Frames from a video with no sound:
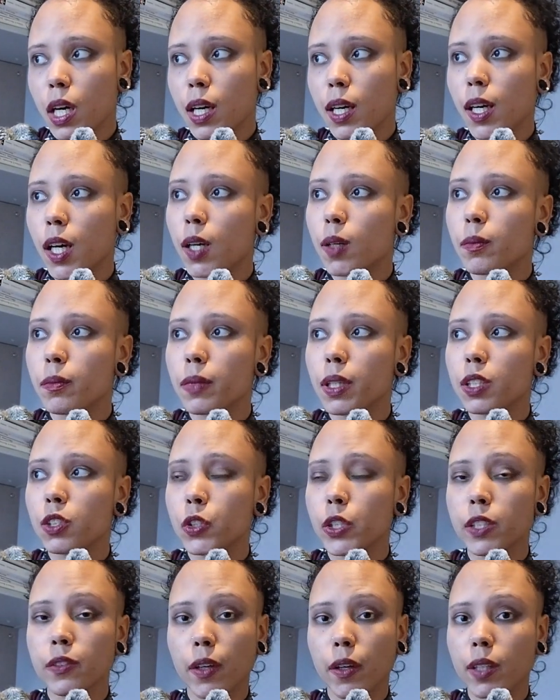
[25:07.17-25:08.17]
and
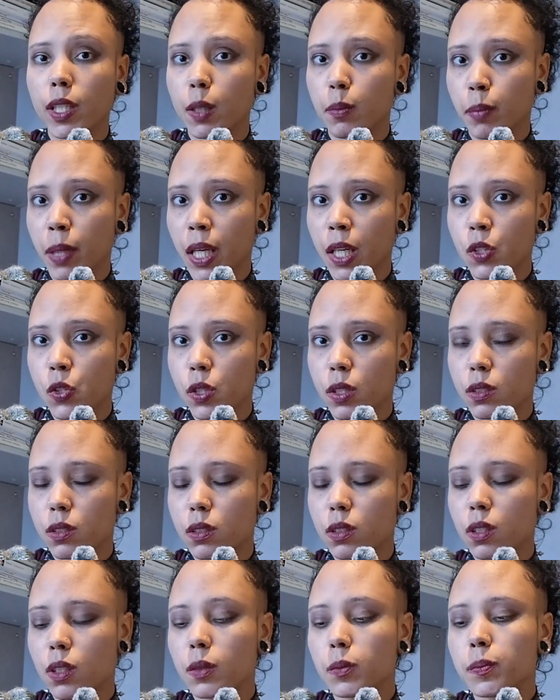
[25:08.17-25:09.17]
she's very
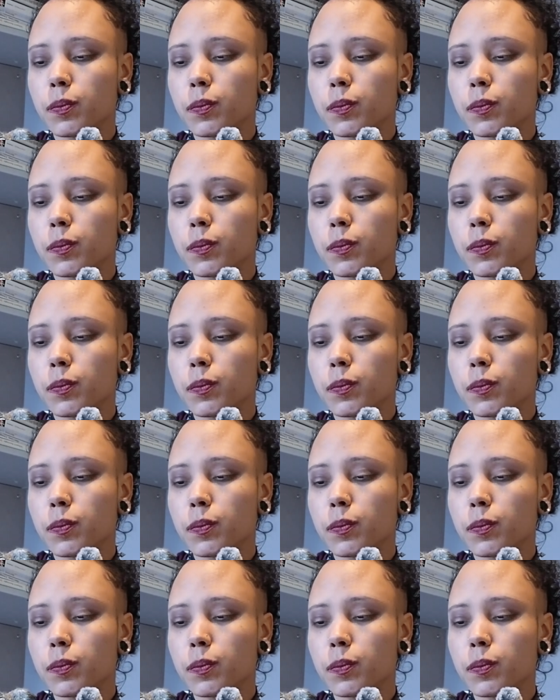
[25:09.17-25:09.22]
impatient.